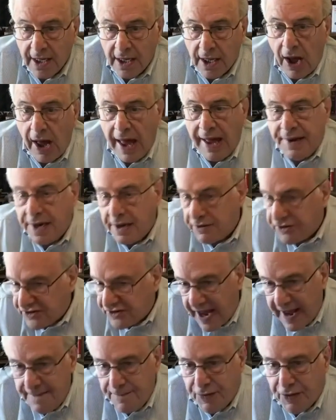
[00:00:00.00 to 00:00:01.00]
And
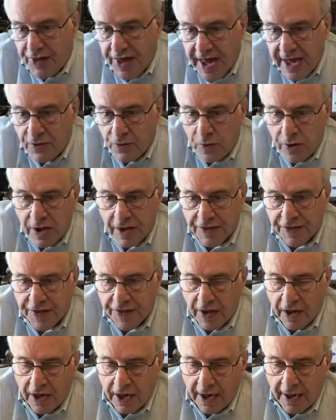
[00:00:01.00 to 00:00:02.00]
same thing with
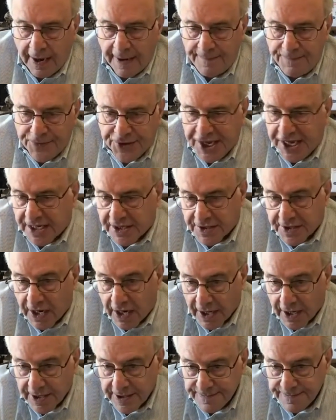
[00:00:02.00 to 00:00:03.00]

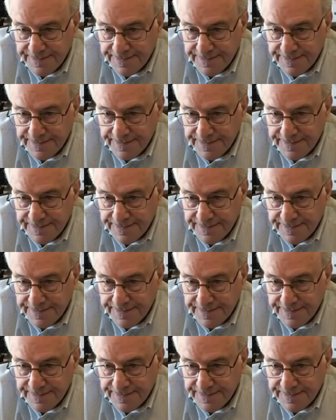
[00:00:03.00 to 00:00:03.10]
TikTok.